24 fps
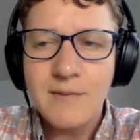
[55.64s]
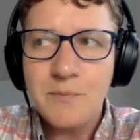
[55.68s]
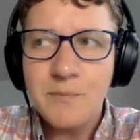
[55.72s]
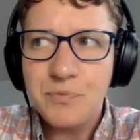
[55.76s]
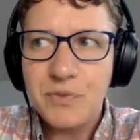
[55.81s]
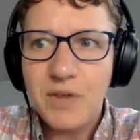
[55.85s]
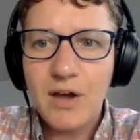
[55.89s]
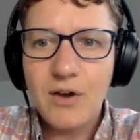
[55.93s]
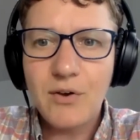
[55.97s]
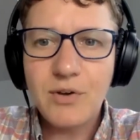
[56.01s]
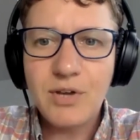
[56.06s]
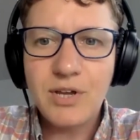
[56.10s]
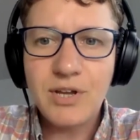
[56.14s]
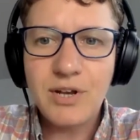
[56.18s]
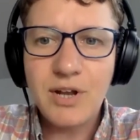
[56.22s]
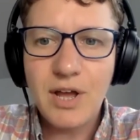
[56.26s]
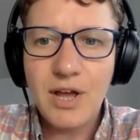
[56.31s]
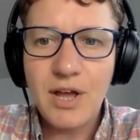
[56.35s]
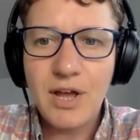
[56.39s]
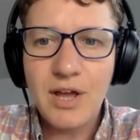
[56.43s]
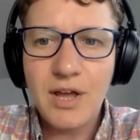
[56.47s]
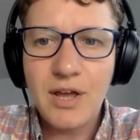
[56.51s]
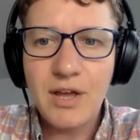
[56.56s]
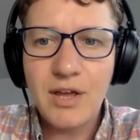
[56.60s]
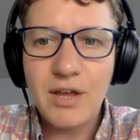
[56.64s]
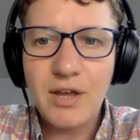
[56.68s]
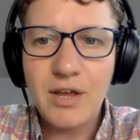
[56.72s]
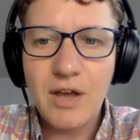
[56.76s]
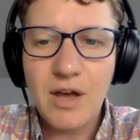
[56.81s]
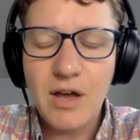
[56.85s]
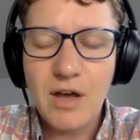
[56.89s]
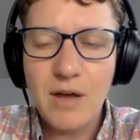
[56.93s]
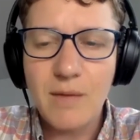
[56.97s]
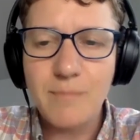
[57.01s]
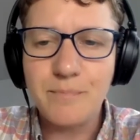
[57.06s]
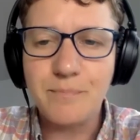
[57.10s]
how can
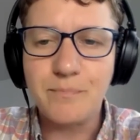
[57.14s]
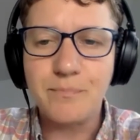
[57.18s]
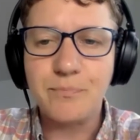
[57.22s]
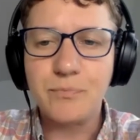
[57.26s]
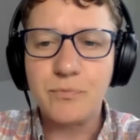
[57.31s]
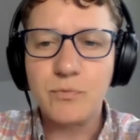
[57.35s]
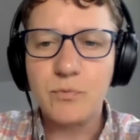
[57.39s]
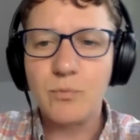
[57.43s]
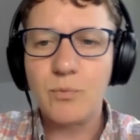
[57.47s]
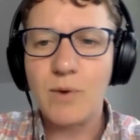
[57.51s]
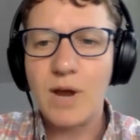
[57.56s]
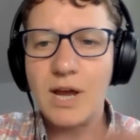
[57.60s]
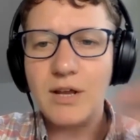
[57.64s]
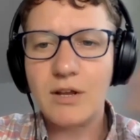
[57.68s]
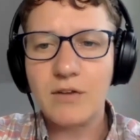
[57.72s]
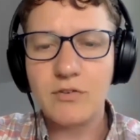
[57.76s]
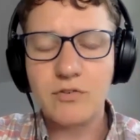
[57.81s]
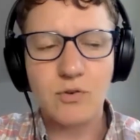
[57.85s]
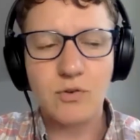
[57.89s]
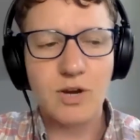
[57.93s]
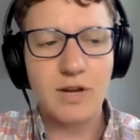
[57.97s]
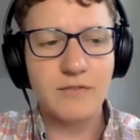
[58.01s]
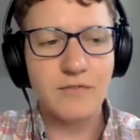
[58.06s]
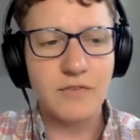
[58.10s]
I write a story